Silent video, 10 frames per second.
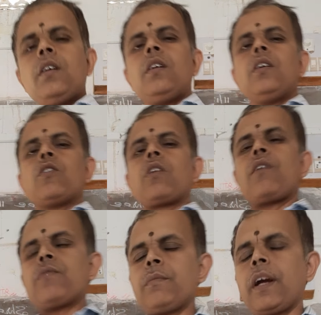Good
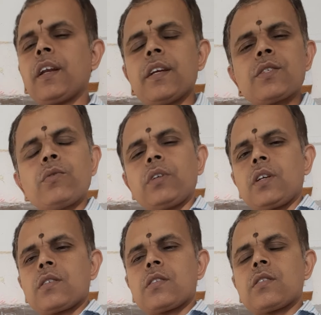afternoon, my dear
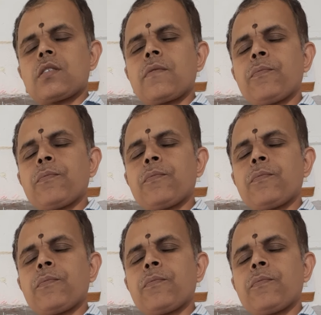students.